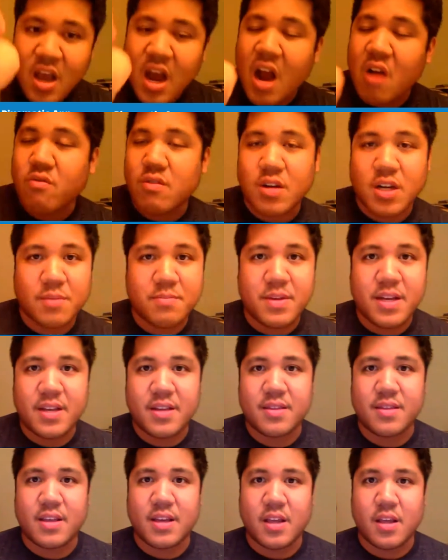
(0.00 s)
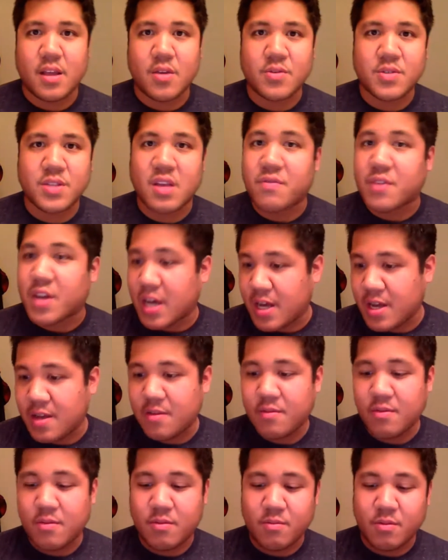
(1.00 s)
I recommend that you save
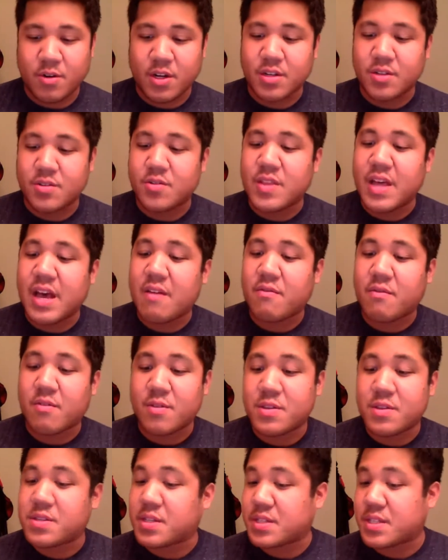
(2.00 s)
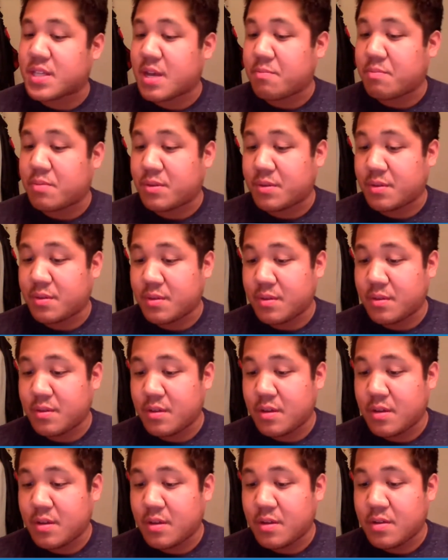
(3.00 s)
cut. We're going to do that for this example.
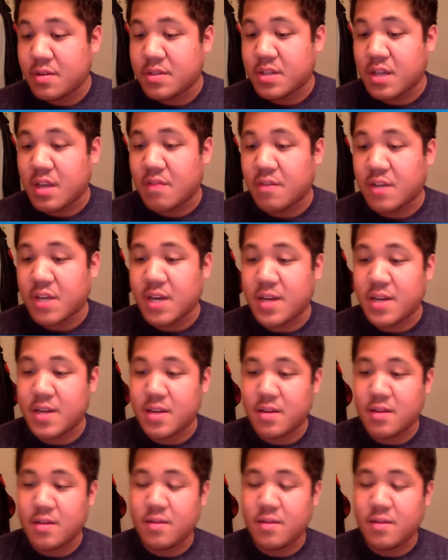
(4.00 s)
Save cut